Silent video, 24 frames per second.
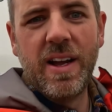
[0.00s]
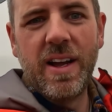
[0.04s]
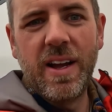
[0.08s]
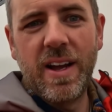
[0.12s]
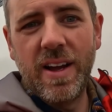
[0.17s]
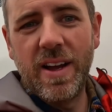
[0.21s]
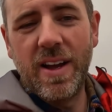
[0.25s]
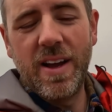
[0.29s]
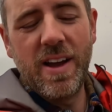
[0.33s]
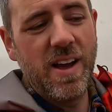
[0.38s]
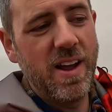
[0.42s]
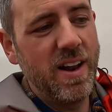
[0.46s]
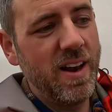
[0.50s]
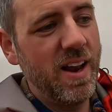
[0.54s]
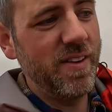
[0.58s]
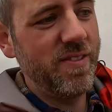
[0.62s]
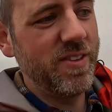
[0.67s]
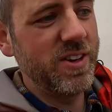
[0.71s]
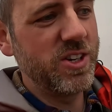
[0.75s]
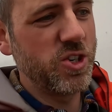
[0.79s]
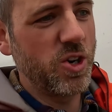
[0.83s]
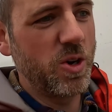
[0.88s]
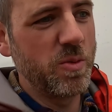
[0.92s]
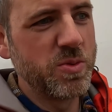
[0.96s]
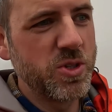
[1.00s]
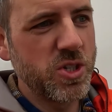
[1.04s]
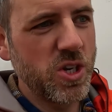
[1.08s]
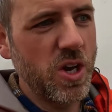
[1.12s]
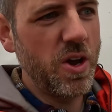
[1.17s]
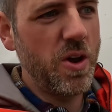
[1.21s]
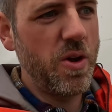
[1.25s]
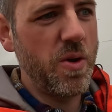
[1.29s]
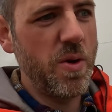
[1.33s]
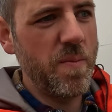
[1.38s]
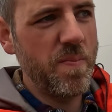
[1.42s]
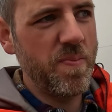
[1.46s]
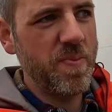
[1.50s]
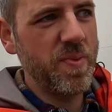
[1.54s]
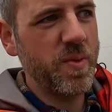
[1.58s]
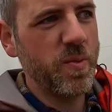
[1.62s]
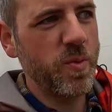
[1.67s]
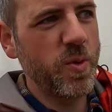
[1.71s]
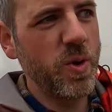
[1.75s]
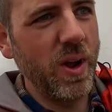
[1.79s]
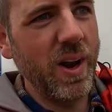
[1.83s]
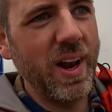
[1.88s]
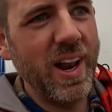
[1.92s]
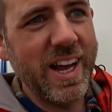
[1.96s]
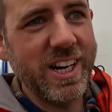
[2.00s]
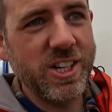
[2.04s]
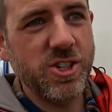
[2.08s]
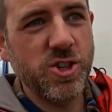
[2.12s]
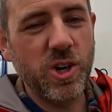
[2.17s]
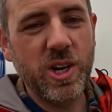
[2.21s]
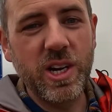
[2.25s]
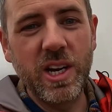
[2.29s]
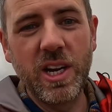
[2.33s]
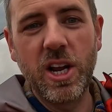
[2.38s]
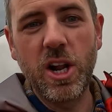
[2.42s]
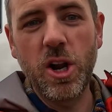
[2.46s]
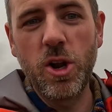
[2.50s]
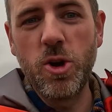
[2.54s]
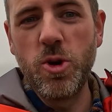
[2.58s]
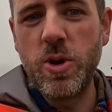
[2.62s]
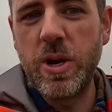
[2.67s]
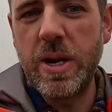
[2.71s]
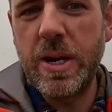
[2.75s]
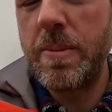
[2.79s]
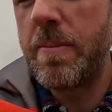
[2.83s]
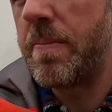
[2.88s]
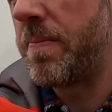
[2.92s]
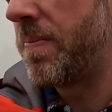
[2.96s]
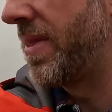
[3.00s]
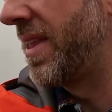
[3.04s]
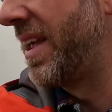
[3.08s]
Lovely job. So we've got electric included.